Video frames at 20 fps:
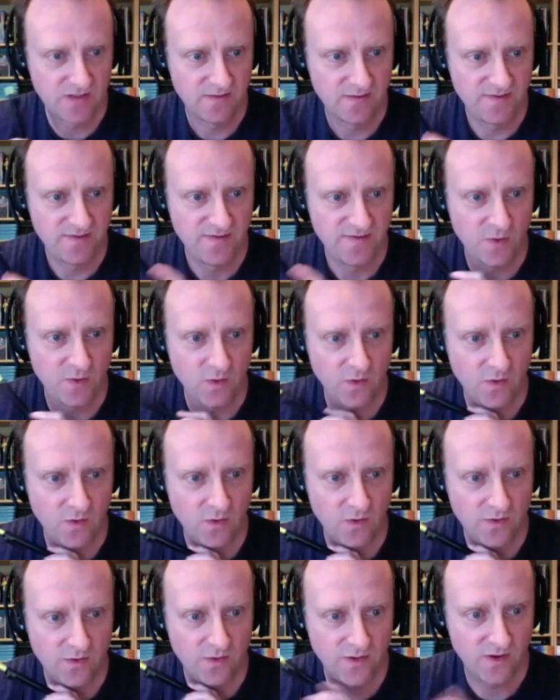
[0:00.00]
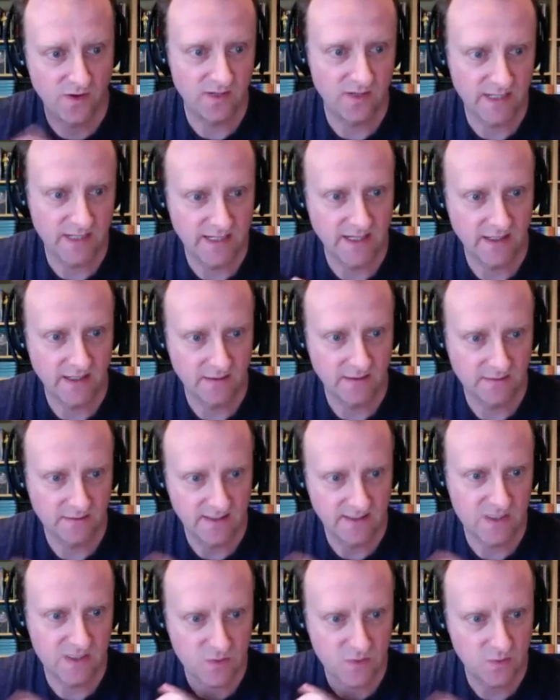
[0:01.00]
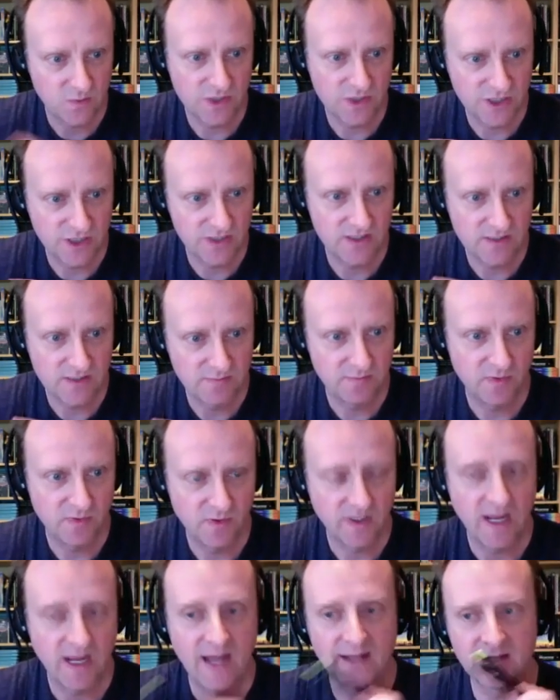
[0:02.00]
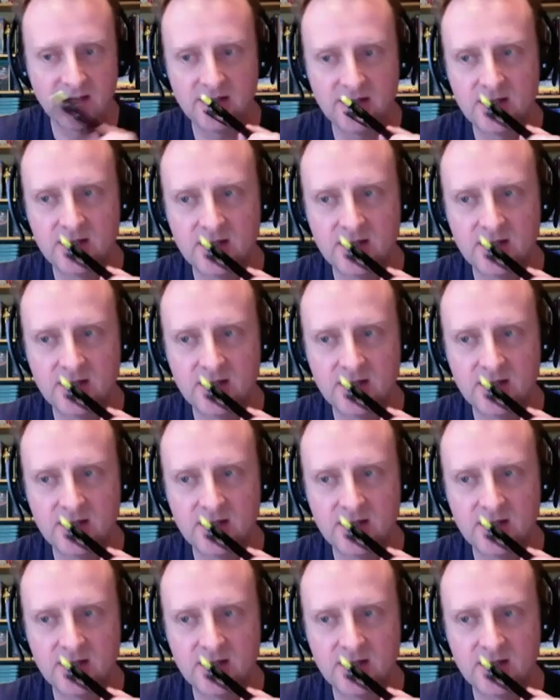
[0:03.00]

for The Holly King, the next Witches book. And